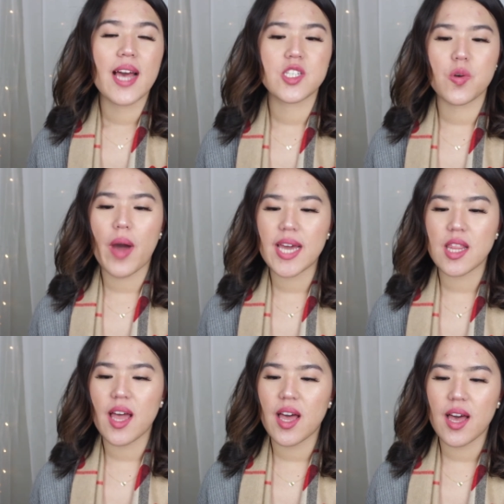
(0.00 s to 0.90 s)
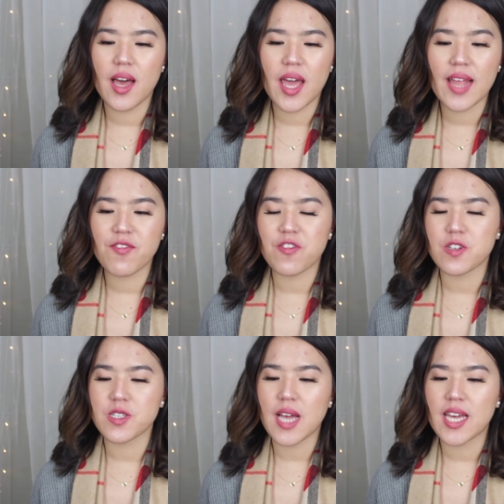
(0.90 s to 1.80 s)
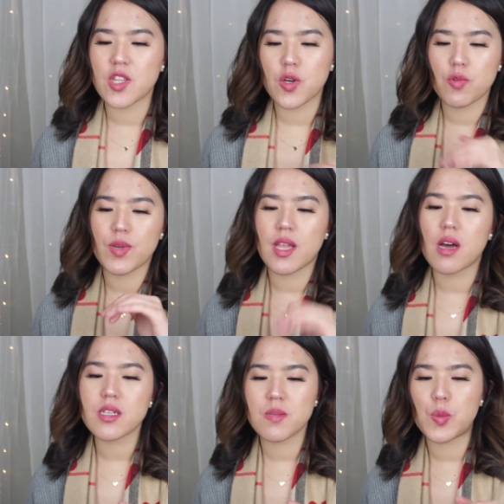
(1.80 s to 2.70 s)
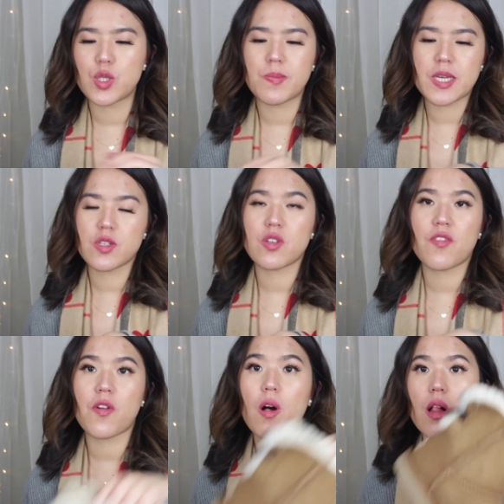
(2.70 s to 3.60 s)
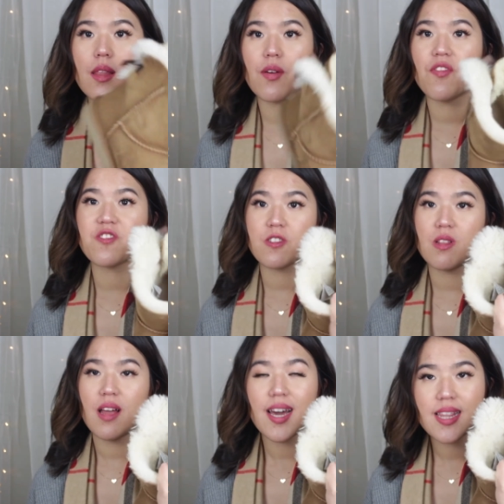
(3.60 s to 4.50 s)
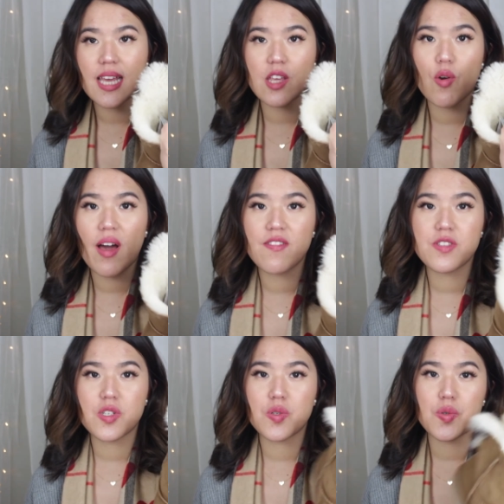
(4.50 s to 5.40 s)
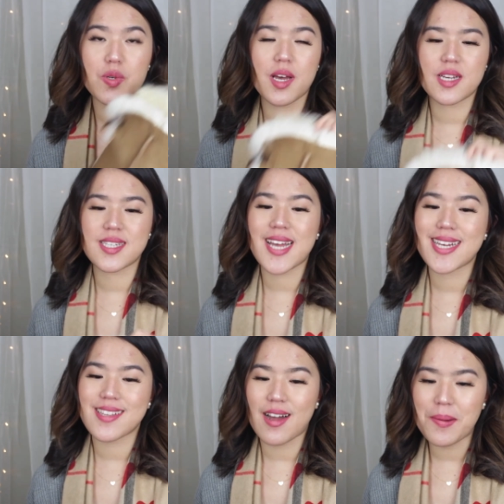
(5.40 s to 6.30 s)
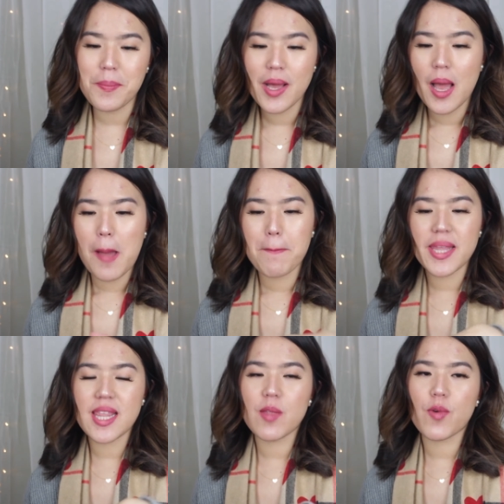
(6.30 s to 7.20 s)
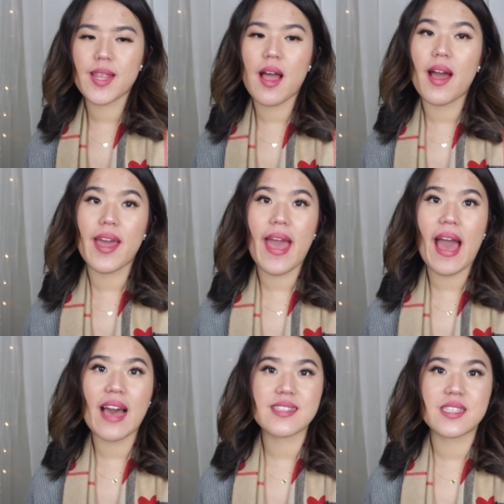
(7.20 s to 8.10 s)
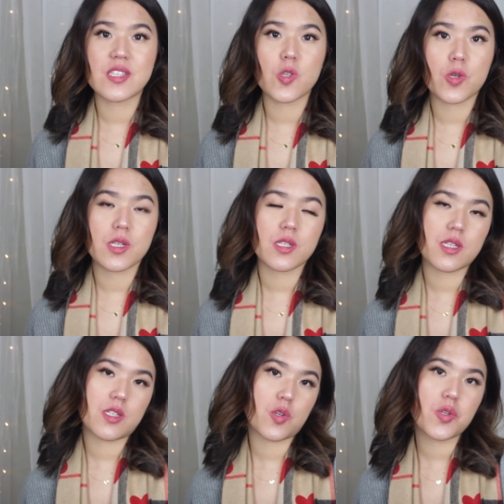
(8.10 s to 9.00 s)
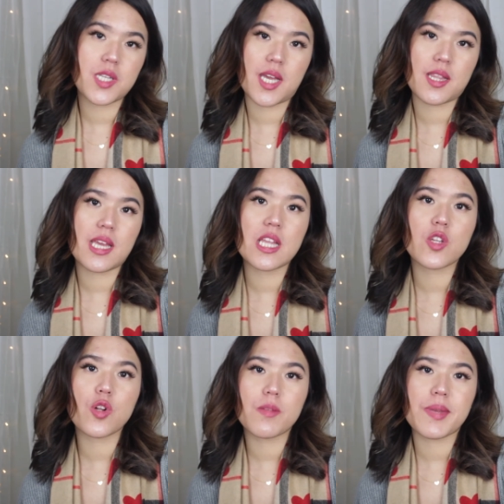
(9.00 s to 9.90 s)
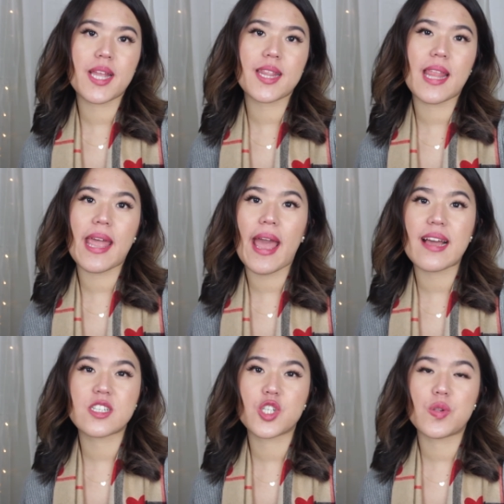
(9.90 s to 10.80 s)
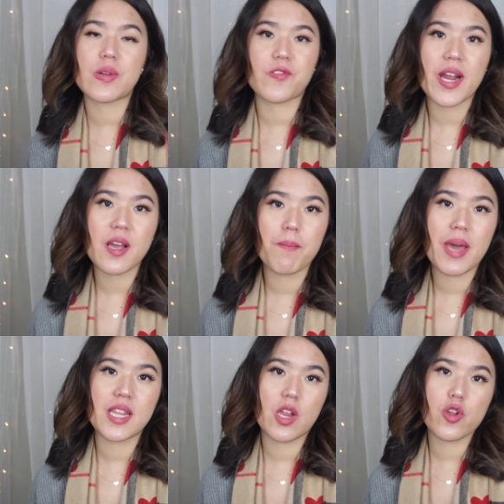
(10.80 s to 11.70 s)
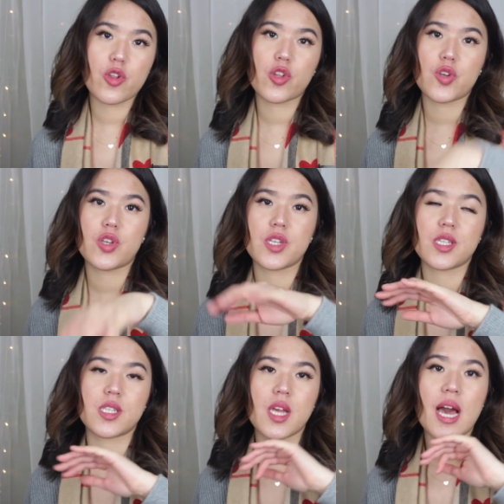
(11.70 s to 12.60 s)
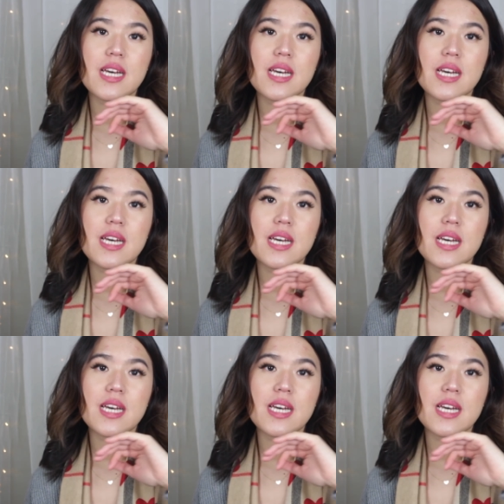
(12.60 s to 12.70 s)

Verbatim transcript: So I uh, at first I thought with Uggs boots, because of all the fur lining, you have to uh, size up. But then when I asked the store associate, he told me that they actually recommend you to just